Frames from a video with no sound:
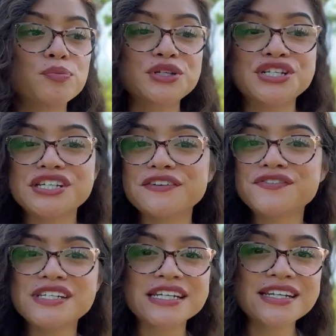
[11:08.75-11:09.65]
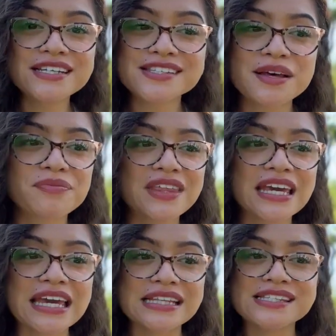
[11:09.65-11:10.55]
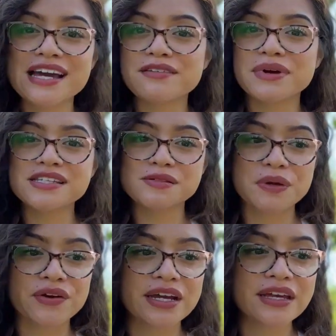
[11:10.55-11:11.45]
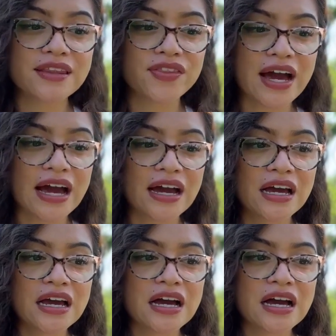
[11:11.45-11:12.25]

shifted something inside my spirit that